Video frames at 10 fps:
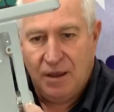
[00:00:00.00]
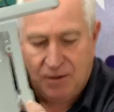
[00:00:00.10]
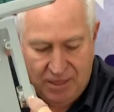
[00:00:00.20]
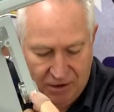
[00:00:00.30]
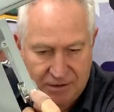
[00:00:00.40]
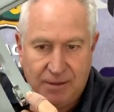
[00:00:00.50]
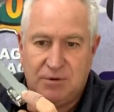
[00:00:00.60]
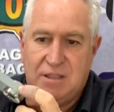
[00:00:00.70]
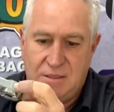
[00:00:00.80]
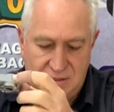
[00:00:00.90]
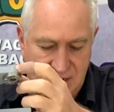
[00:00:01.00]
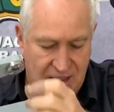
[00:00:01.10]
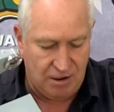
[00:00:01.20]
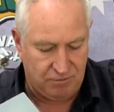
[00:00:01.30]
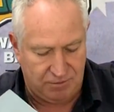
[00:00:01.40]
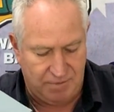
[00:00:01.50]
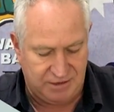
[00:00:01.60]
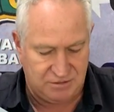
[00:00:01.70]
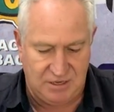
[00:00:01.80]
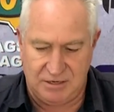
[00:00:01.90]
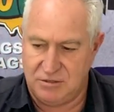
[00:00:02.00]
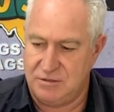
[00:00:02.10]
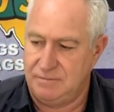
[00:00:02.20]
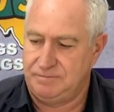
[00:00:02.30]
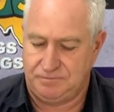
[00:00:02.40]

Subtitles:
and that'll come together now and make sense.